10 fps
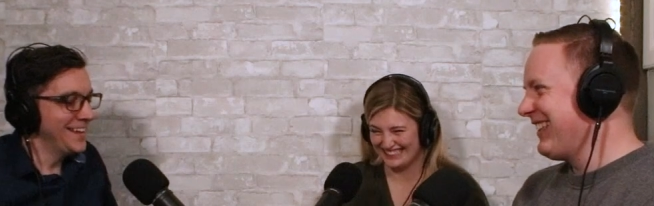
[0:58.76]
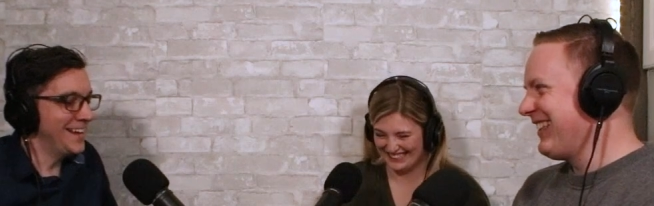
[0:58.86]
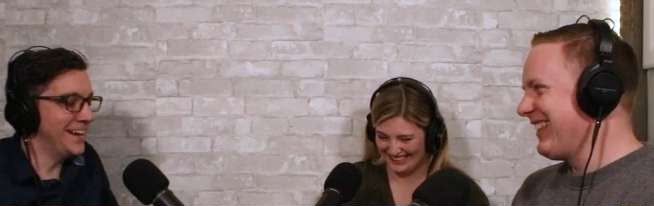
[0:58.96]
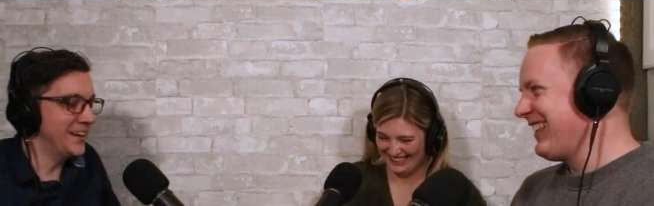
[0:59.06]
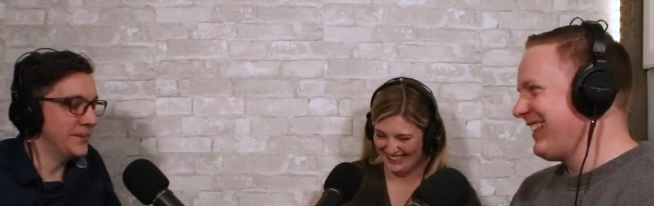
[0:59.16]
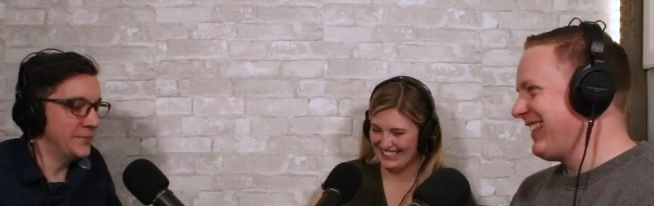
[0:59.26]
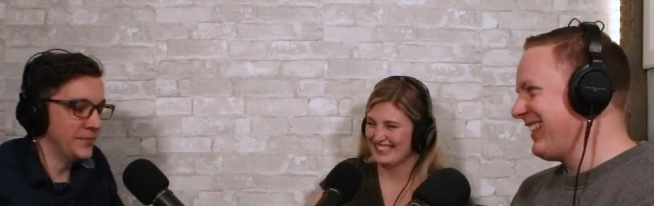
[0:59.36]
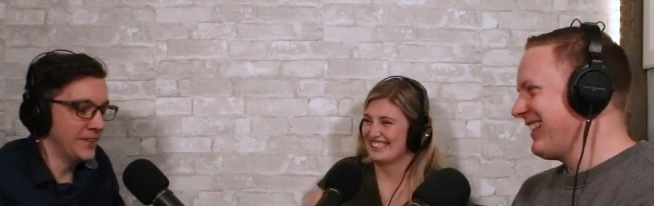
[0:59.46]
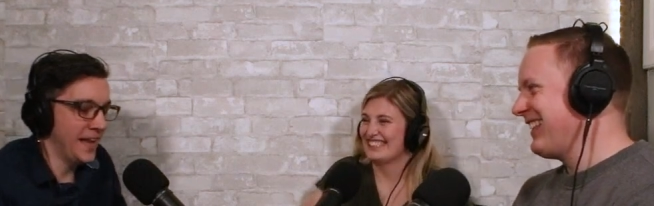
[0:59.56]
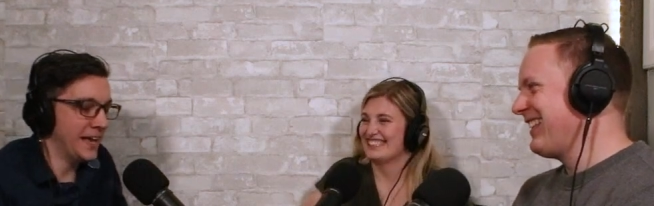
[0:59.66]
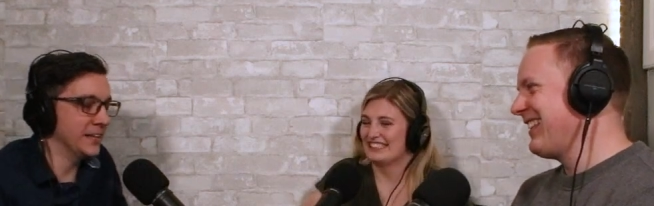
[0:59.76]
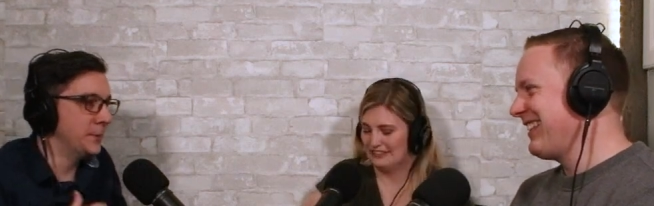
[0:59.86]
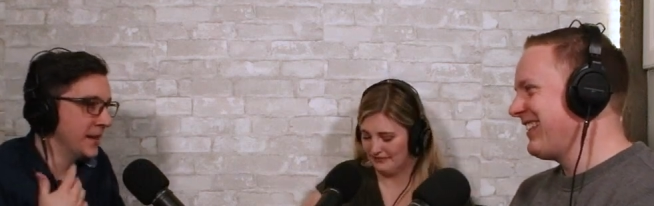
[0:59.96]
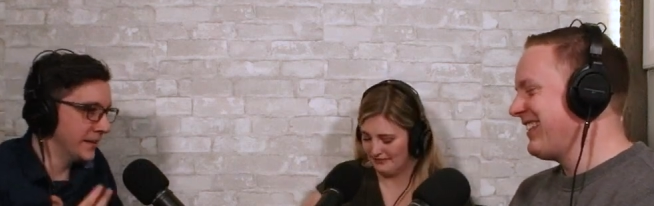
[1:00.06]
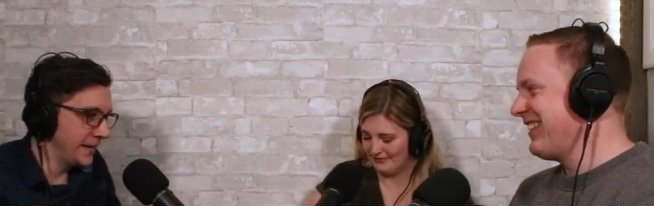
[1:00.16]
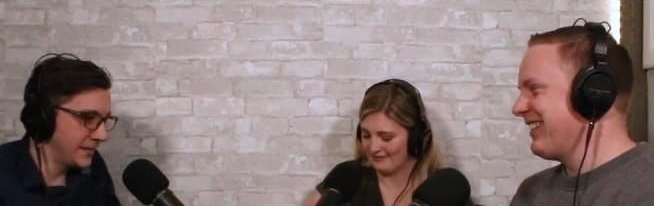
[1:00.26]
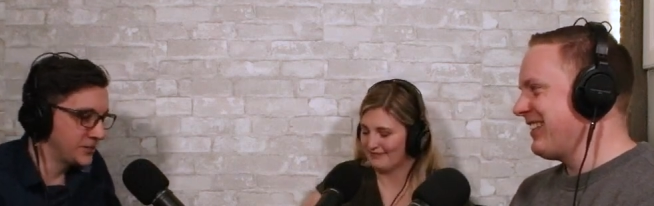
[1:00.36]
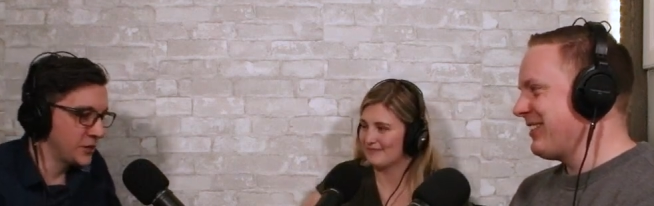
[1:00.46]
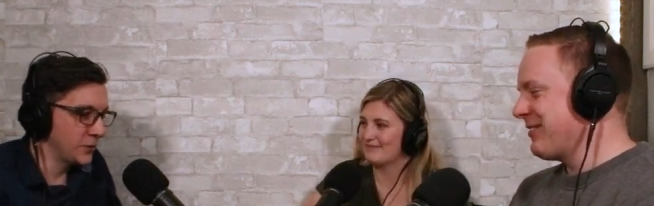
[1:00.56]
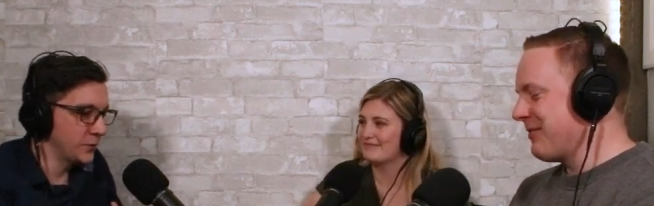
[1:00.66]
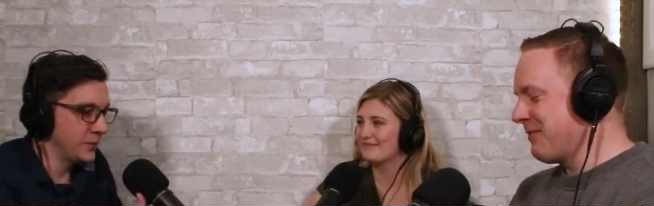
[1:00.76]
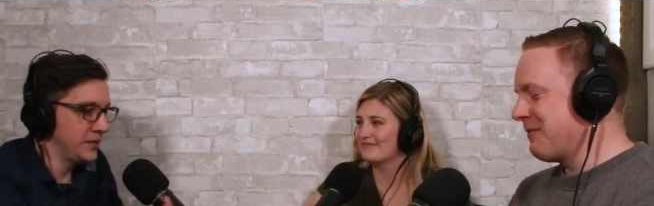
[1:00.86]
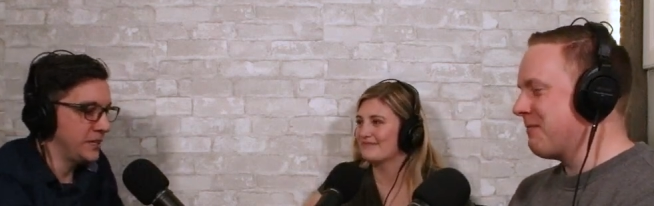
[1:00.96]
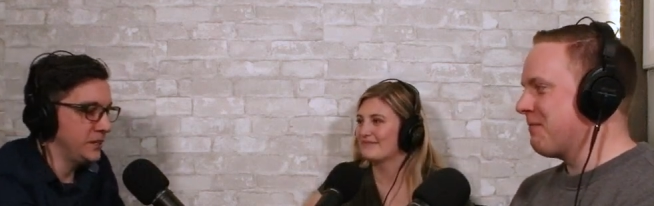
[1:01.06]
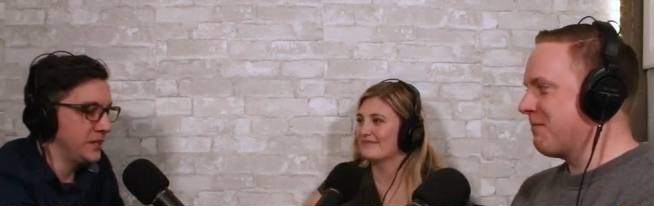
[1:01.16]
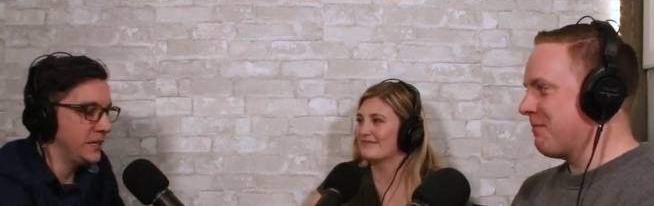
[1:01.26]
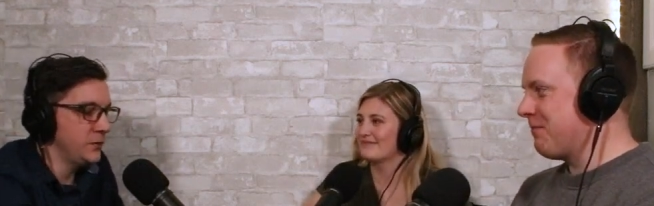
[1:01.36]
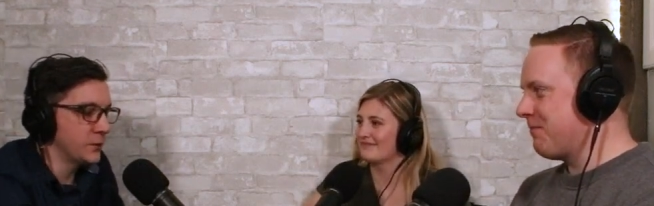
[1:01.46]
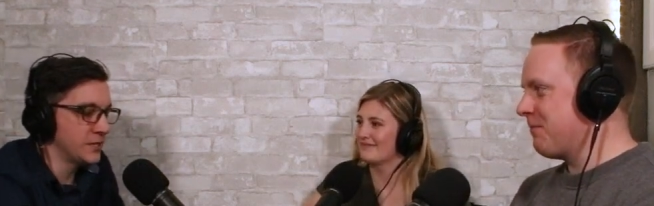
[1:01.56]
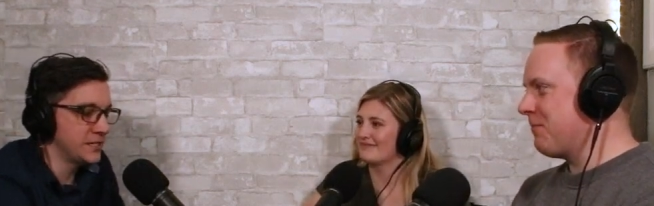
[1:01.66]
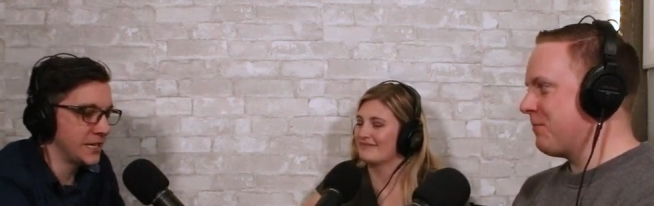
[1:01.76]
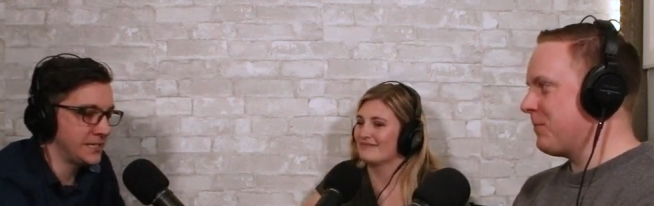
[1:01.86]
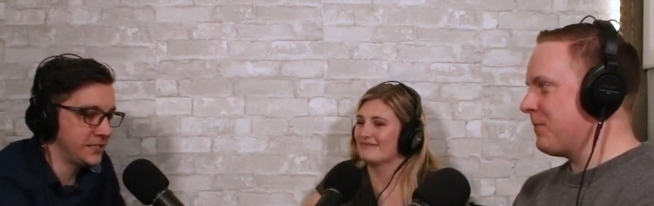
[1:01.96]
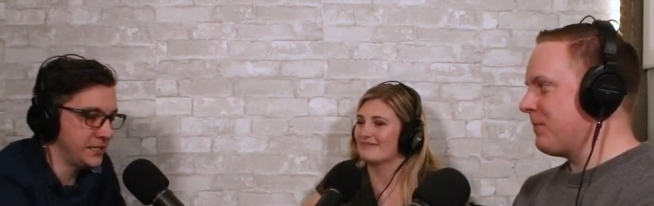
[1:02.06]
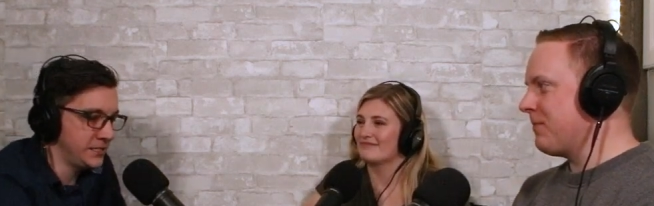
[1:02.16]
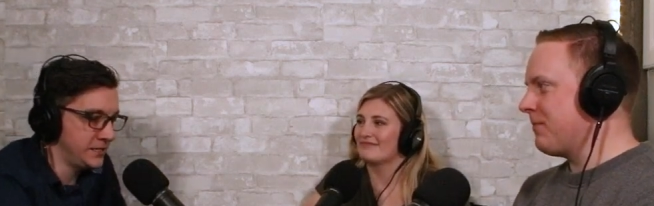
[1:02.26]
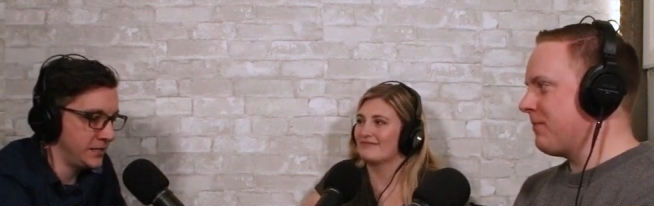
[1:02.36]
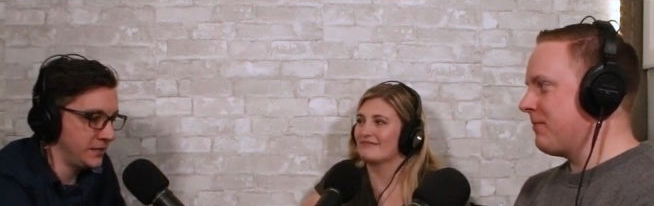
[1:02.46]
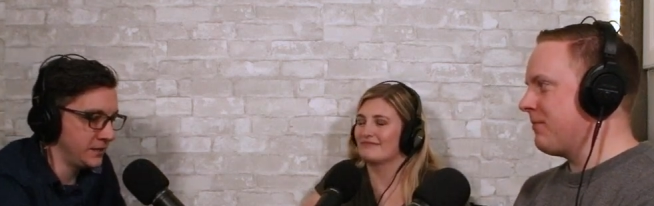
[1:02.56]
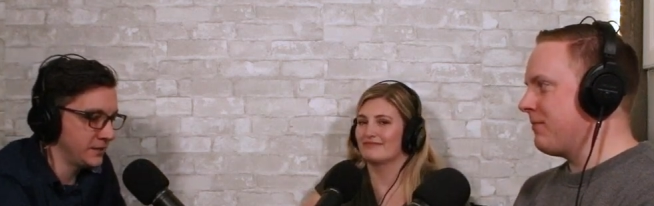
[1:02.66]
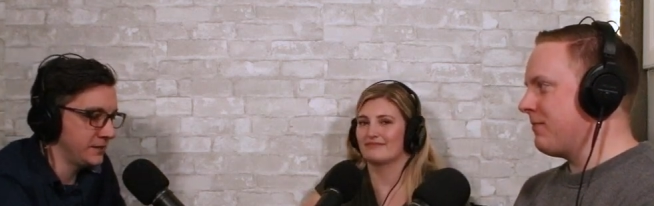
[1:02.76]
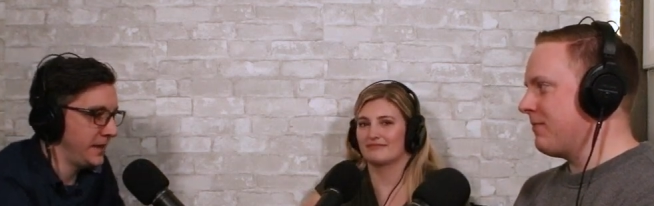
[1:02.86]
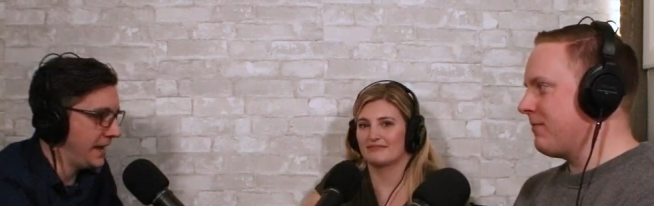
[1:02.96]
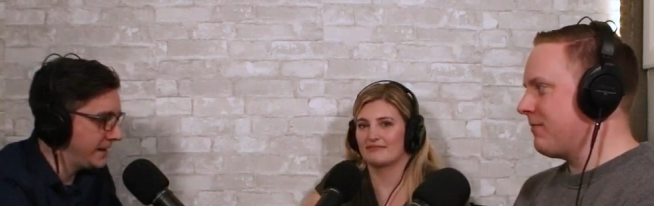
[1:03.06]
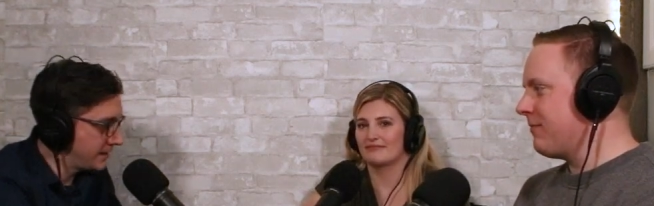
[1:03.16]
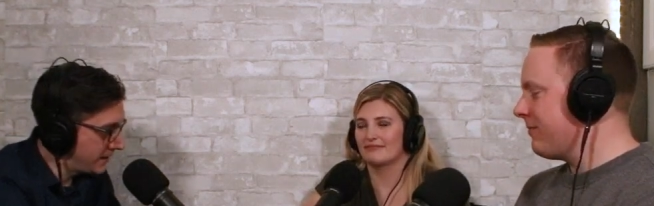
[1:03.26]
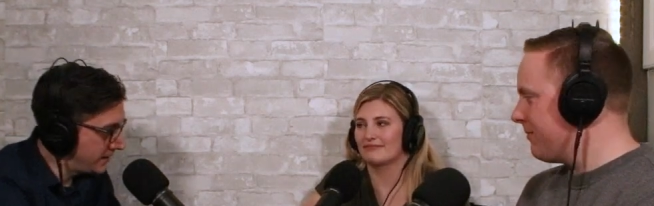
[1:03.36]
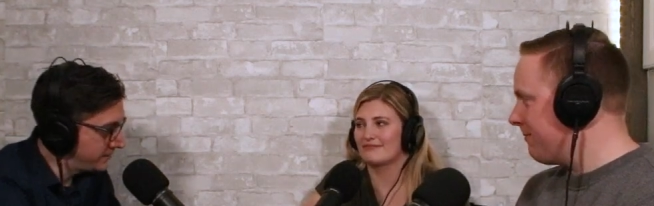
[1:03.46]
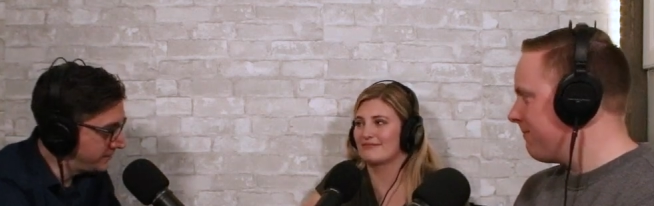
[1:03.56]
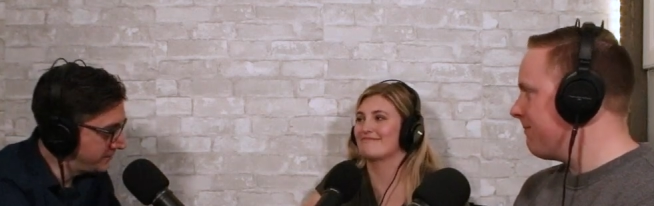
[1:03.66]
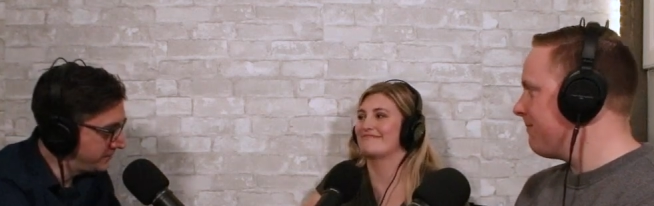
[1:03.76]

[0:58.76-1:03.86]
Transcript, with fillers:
Speaker 1: um, at LaBelle Lake. So he was assisting Annika,